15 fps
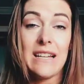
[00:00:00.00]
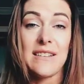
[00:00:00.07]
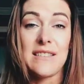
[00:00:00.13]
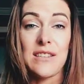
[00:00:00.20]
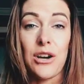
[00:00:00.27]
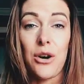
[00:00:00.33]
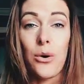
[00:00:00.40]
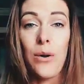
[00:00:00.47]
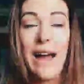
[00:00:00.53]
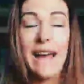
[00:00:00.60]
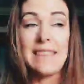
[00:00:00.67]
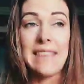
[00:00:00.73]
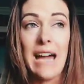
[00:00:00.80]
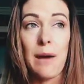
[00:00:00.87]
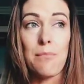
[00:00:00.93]
So
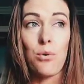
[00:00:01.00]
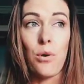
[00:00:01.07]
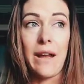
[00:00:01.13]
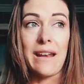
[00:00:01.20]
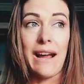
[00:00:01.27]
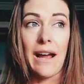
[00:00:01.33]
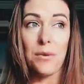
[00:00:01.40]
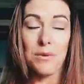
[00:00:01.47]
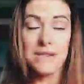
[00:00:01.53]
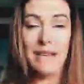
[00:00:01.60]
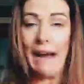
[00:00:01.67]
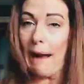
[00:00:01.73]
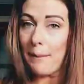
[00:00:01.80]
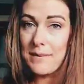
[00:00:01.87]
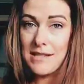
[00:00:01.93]
at that point, I
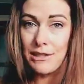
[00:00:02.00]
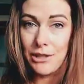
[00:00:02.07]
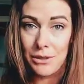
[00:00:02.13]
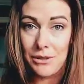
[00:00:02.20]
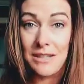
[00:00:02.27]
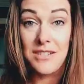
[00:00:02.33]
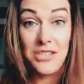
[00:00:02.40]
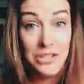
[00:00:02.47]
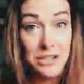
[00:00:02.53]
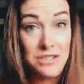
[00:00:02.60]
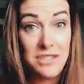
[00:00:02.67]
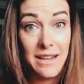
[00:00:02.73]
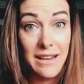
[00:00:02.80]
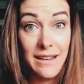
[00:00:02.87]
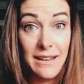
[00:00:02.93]
was absolutely
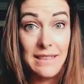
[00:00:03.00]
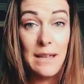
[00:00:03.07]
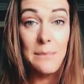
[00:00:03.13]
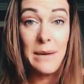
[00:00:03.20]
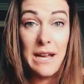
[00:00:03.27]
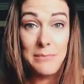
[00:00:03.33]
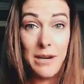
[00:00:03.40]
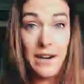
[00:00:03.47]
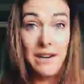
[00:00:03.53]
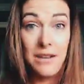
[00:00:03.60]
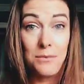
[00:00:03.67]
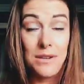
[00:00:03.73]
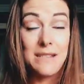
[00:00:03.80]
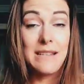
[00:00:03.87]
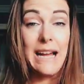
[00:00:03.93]
certain that my
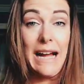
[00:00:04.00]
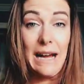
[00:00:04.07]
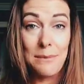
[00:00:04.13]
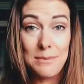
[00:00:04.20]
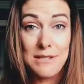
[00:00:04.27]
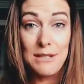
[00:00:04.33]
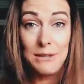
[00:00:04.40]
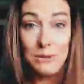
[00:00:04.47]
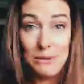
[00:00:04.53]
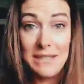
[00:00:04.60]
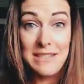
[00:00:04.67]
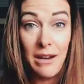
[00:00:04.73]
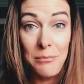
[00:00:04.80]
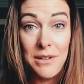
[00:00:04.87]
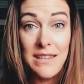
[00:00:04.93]
body was
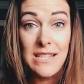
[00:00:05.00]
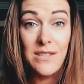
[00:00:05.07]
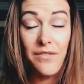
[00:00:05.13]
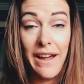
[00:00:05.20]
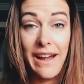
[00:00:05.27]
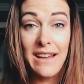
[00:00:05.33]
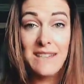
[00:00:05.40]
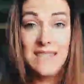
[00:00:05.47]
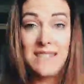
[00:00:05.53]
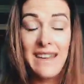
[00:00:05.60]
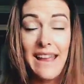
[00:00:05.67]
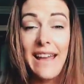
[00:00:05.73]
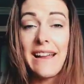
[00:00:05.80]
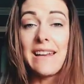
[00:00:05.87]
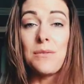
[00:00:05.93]
absolutely done with this
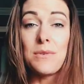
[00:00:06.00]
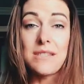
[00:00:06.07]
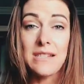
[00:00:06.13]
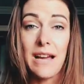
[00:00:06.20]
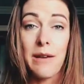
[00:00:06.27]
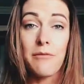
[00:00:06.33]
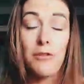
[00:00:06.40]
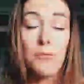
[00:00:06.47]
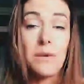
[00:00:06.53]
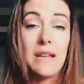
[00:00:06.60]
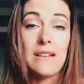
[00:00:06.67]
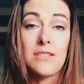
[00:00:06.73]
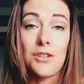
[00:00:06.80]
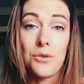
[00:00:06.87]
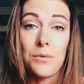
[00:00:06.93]
fast and it was time for
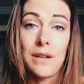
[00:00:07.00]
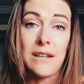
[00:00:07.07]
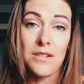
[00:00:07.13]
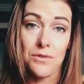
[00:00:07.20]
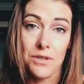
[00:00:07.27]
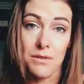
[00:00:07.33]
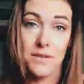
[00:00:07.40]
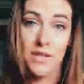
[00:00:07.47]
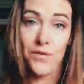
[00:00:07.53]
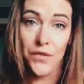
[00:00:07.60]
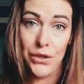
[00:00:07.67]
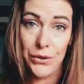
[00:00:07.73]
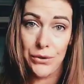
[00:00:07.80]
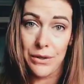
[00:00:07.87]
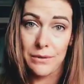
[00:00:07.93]
me to reintroduce
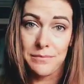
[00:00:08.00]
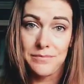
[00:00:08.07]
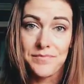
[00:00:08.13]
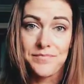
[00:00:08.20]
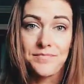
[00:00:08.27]
food.